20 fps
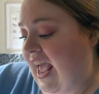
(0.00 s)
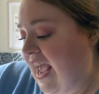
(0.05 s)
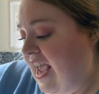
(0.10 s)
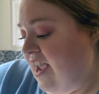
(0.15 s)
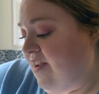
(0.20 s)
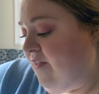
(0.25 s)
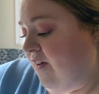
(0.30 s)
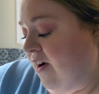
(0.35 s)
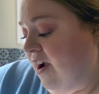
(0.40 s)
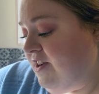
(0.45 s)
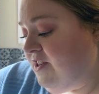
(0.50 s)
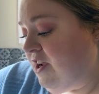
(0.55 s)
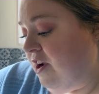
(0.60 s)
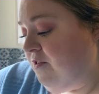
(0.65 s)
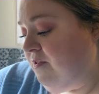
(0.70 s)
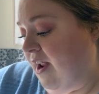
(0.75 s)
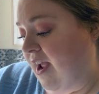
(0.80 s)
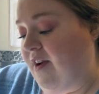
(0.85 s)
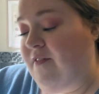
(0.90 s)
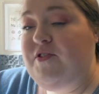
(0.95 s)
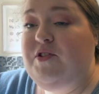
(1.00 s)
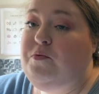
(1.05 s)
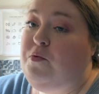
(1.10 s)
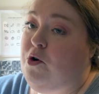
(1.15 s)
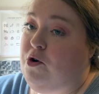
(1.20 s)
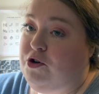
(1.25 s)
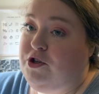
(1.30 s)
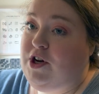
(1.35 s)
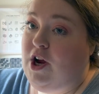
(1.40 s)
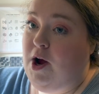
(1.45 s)
if I don't have to
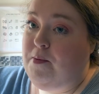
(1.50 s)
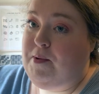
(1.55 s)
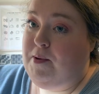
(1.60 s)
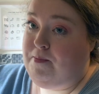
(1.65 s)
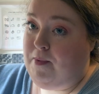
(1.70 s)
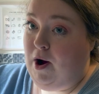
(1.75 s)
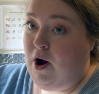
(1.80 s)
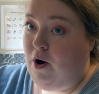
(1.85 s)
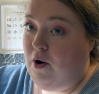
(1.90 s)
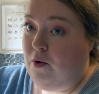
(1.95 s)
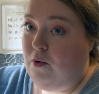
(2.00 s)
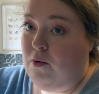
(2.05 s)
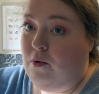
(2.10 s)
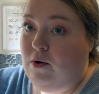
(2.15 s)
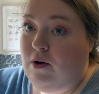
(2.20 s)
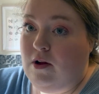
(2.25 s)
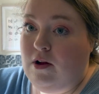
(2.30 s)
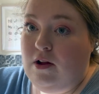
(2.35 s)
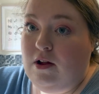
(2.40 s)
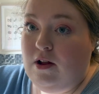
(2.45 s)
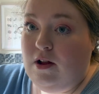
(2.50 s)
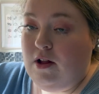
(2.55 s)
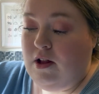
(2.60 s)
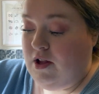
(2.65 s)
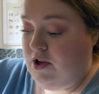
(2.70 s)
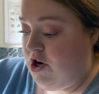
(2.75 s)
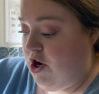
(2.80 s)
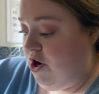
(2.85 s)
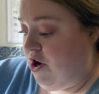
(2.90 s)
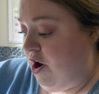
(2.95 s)
wash up a bowl,
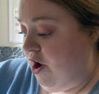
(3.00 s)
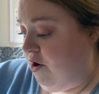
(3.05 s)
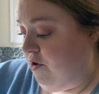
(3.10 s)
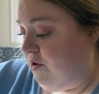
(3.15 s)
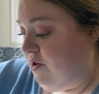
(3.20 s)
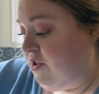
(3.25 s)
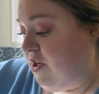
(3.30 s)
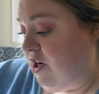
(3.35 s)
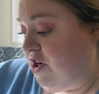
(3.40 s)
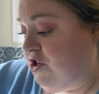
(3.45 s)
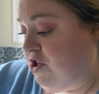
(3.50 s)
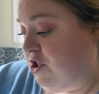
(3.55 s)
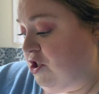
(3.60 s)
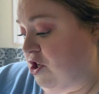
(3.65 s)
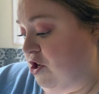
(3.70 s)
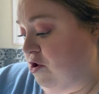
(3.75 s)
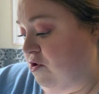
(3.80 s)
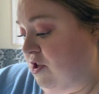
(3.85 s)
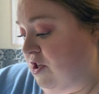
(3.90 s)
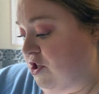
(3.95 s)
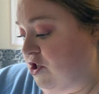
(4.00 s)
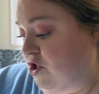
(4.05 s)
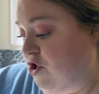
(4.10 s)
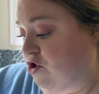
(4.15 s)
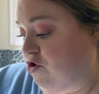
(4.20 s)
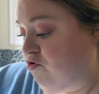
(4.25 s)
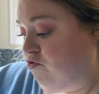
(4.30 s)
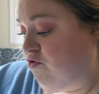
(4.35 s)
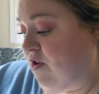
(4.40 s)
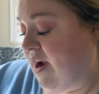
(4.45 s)
you know, because I can just do this
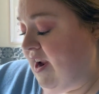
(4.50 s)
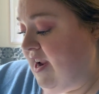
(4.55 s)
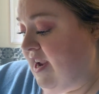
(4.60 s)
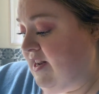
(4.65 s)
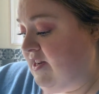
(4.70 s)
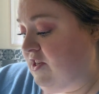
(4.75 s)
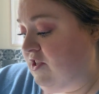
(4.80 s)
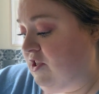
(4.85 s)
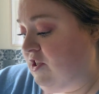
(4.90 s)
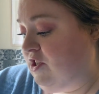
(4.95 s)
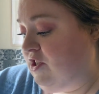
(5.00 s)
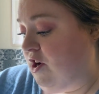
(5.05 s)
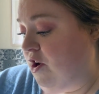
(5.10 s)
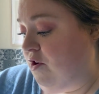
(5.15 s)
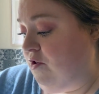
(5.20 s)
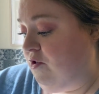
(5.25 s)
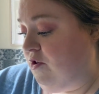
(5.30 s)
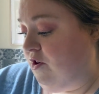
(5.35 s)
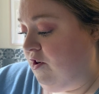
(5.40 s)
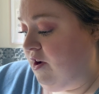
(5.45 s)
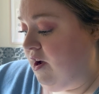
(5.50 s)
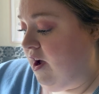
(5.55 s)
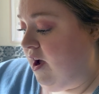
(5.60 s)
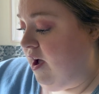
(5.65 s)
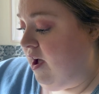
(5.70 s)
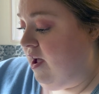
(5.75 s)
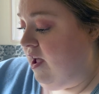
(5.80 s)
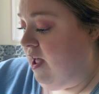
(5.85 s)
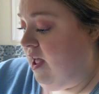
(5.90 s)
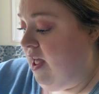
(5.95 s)
straight into the slow
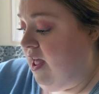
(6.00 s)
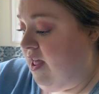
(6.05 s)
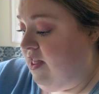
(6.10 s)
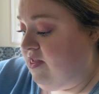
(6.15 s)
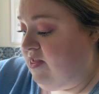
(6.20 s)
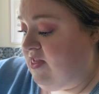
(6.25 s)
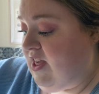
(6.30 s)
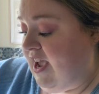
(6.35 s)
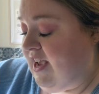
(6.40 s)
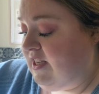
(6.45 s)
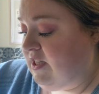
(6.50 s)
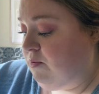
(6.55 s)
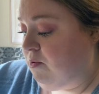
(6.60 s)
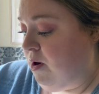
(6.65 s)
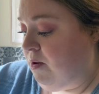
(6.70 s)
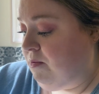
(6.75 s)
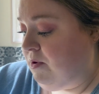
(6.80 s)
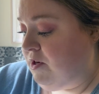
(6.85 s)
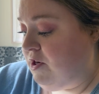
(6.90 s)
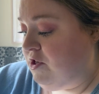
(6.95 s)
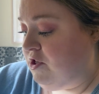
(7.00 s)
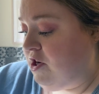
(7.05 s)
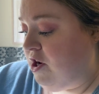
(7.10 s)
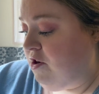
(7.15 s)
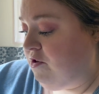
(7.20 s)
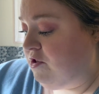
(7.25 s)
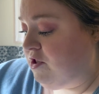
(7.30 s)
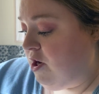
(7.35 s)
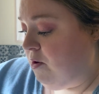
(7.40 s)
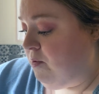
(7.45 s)
cooker. That's what I'm going to
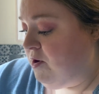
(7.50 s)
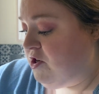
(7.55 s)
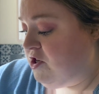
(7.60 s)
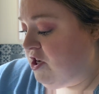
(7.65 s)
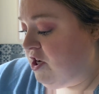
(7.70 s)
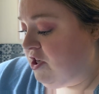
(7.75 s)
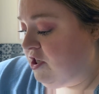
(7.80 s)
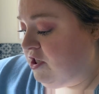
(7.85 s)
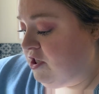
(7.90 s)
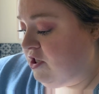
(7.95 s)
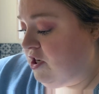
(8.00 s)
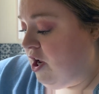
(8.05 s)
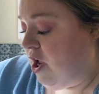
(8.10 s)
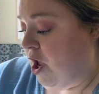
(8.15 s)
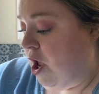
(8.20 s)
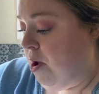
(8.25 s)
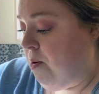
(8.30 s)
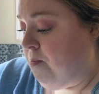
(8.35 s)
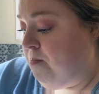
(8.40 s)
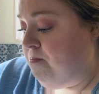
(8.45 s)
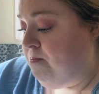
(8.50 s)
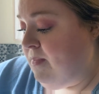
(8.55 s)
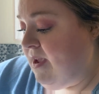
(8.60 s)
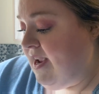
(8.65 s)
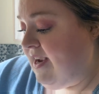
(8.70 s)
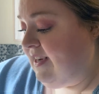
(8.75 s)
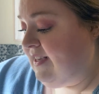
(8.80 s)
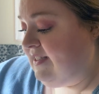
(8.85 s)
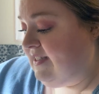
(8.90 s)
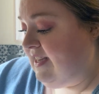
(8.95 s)
do. So we're just
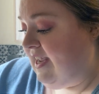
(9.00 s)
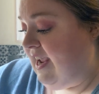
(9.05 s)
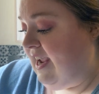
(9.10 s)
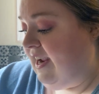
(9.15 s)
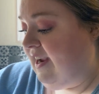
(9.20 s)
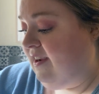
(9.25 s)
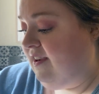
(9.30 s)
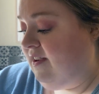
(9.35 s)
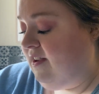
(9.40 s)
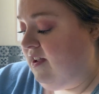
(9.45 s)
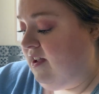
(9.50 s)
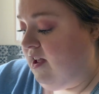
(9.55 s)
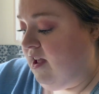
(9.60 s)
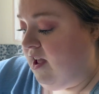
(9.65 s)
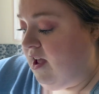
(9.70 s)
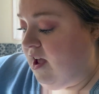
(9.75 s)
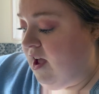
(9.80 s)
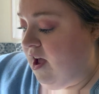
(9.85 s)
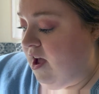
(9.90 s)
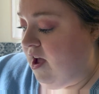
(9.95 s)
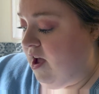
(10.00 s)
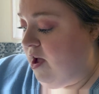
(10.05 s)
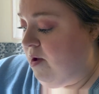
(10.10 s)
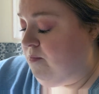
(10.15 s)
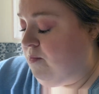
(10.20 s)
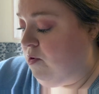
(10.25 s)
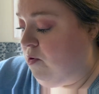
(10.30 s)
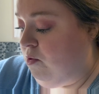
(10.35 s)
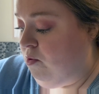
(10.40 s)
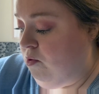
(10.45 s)
mixing
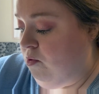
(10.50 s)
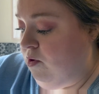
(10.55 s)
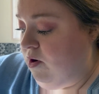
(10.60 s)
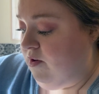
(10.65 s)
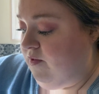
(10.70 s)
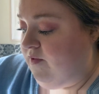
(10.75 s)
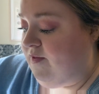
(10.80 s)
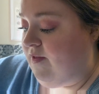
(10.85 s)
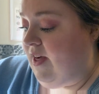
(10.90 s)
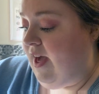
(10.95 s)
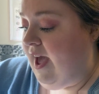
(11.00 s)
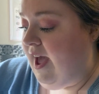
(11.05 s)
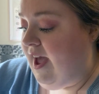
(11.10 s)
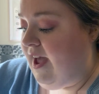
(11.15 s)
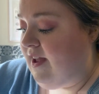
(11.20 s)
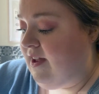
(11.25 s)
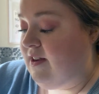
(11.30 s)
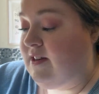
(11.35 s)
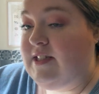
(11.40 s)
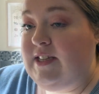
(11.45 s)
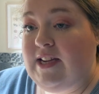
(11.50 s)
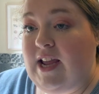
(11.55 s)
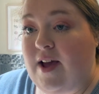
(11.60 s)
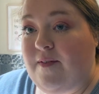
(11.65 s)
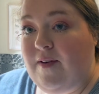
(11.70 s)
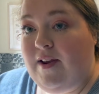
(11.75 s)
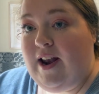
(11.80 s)
um, all of that together.